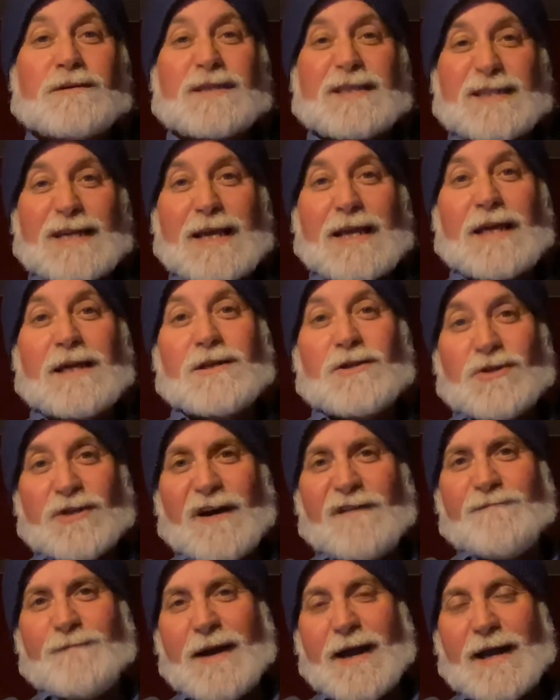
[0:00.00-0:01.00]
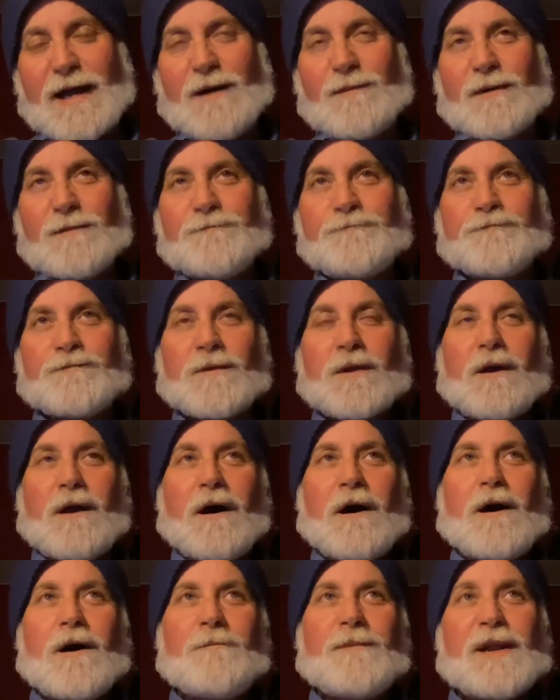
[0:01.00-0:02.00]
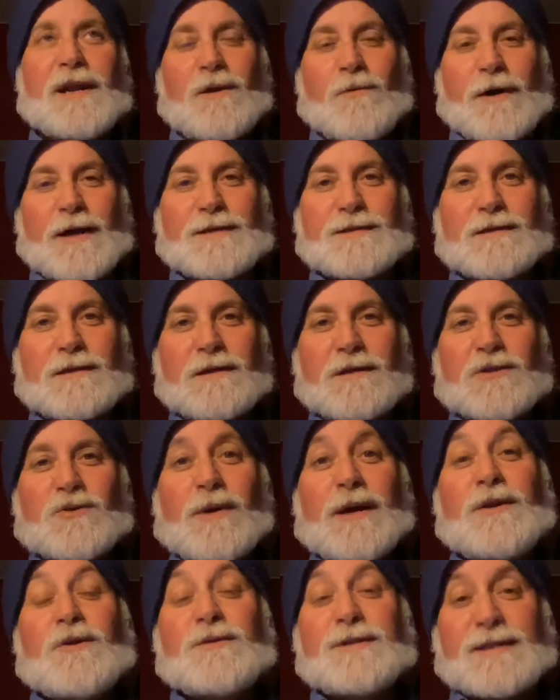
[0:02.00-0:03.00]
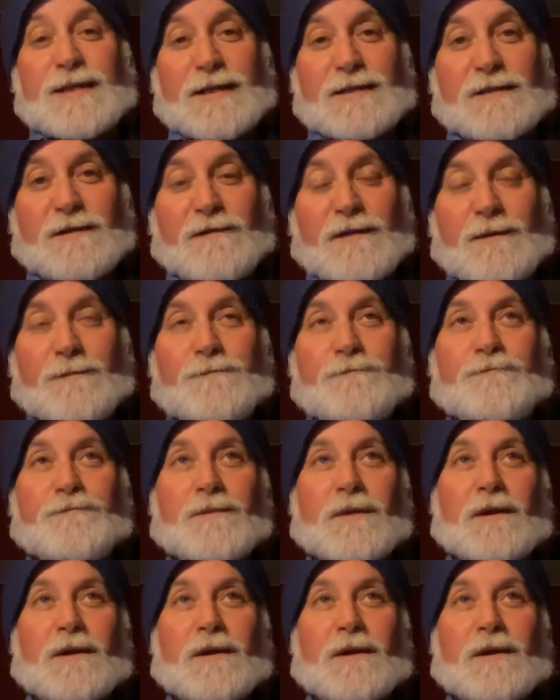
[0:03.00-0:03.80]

singing Jeff Beck album. Um, but, anyways, so I knew six of them.